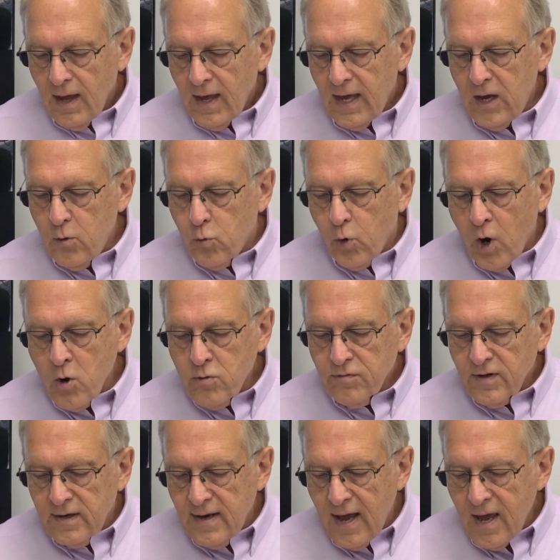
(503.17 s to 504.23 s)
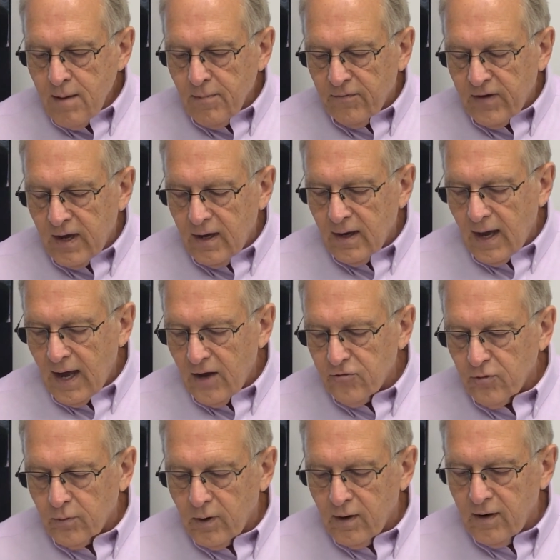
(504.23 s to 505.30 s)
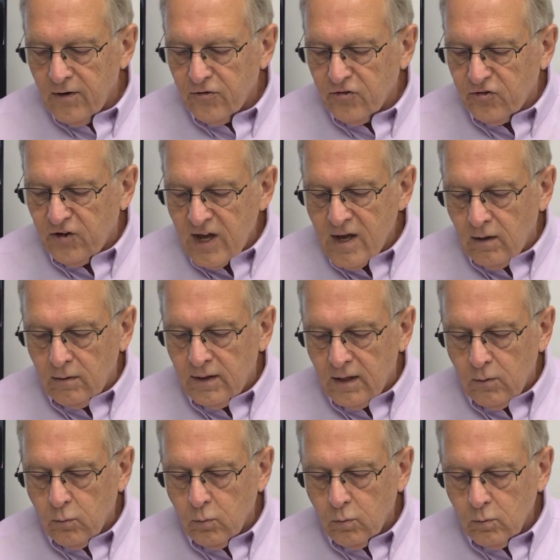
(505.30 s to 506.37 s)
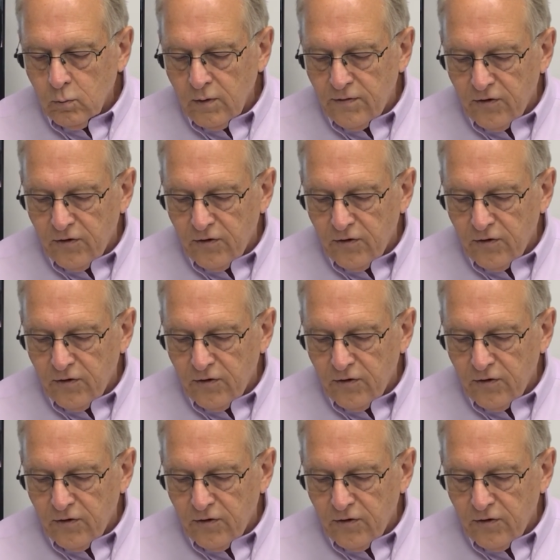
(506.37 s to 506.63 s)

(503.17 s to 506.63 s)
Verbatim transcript: he wrote the name of King Ahasuerus, sealed it with